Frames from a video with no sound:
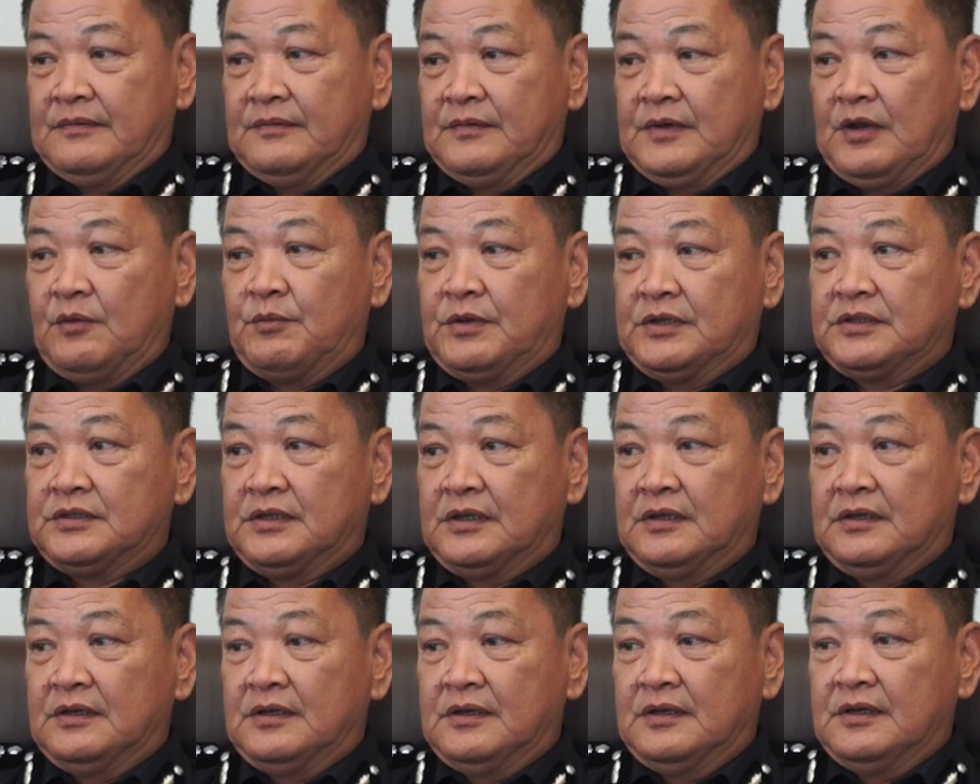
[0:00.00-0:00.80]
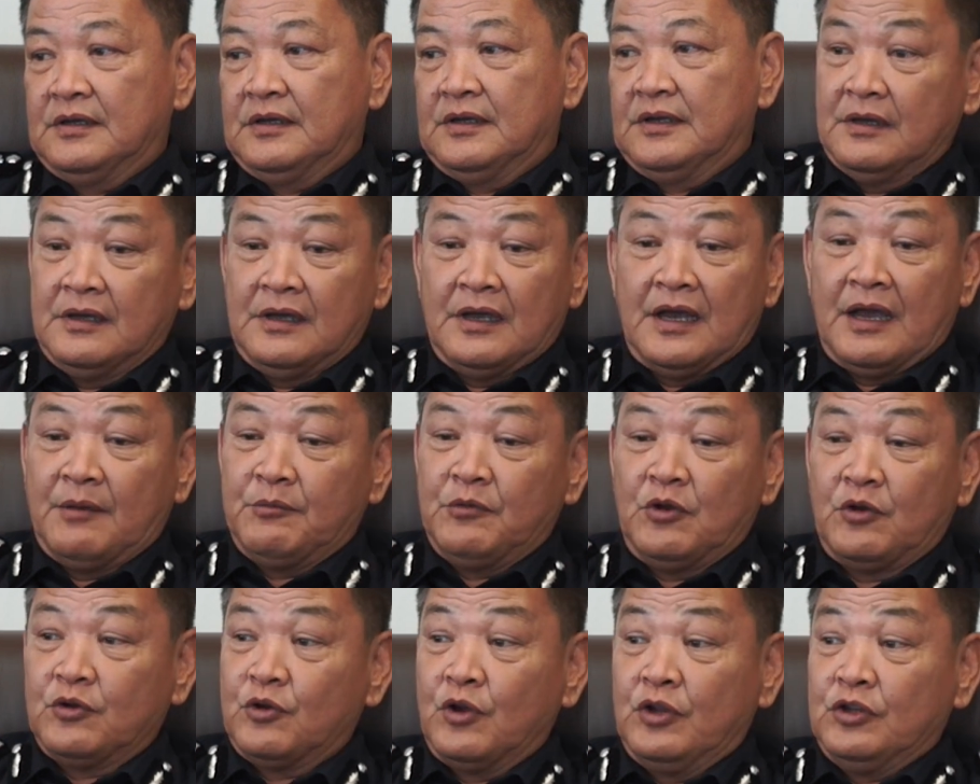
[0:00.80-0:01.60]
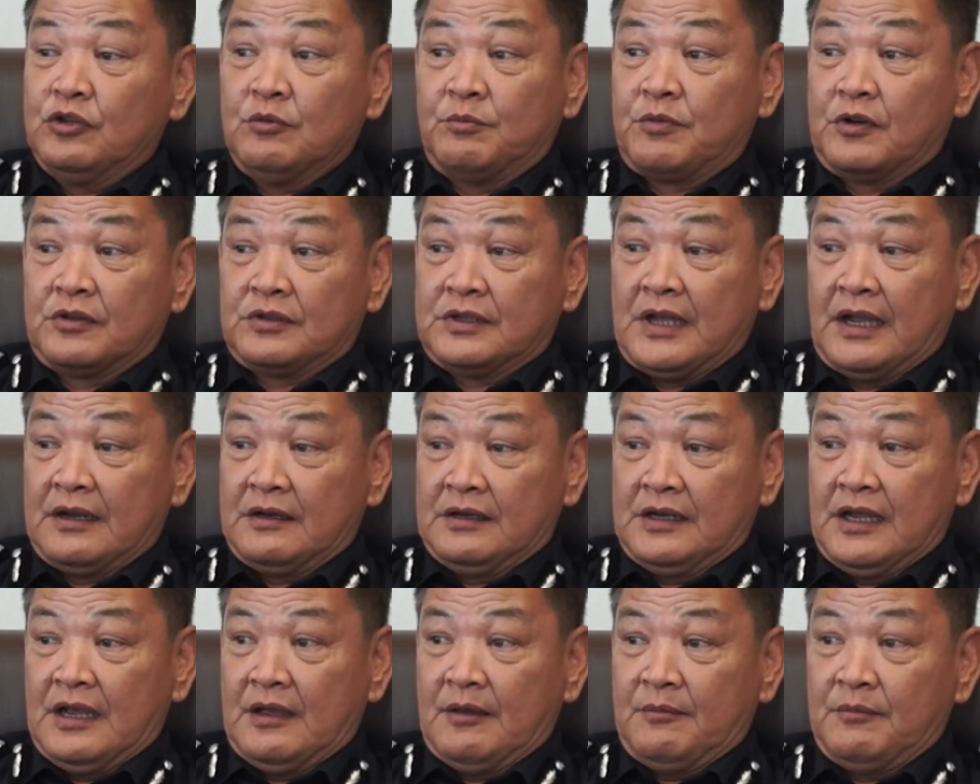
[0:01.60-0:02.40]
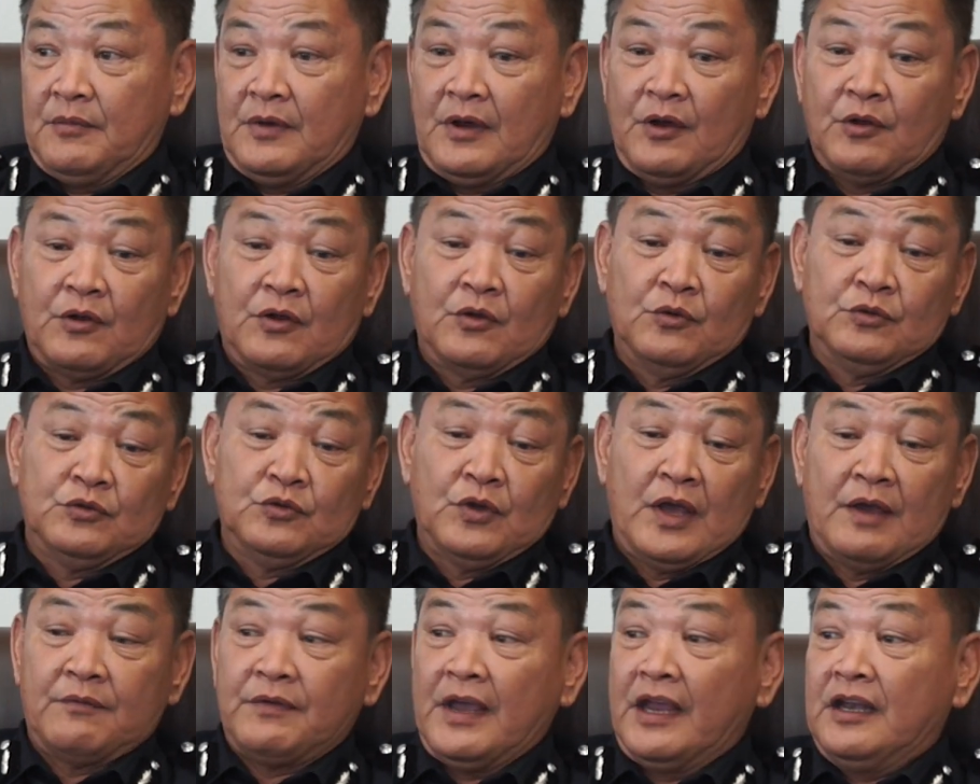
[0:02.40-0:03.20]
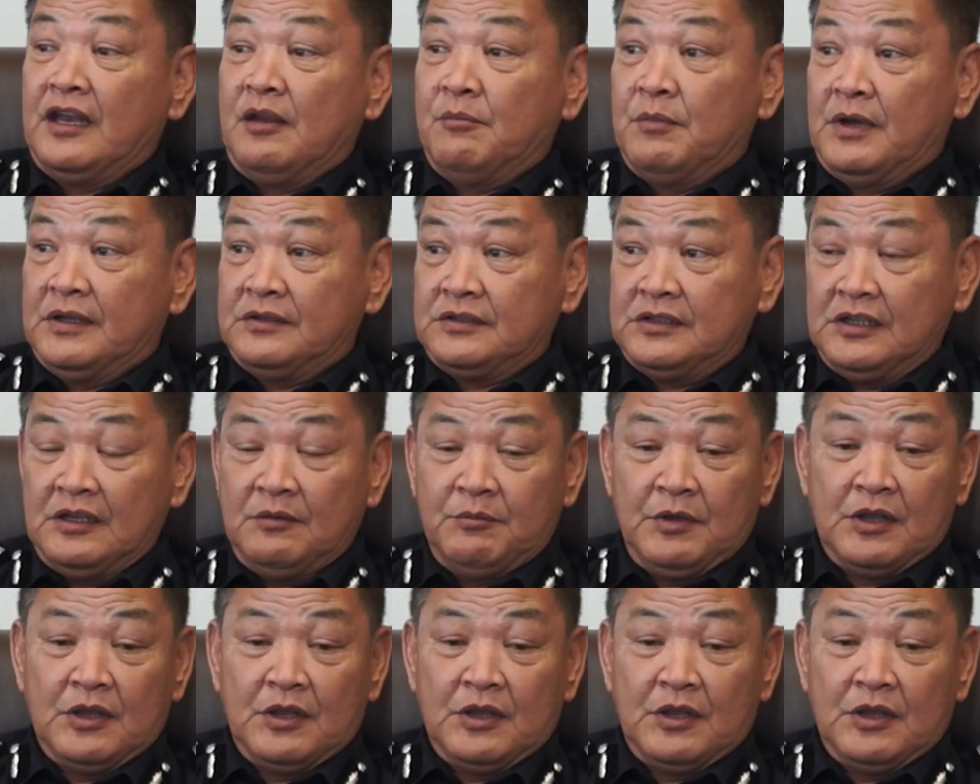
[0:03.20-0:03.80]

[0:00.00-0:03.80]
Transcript: No mercy. I'm not going to protect them or going to have any mercy,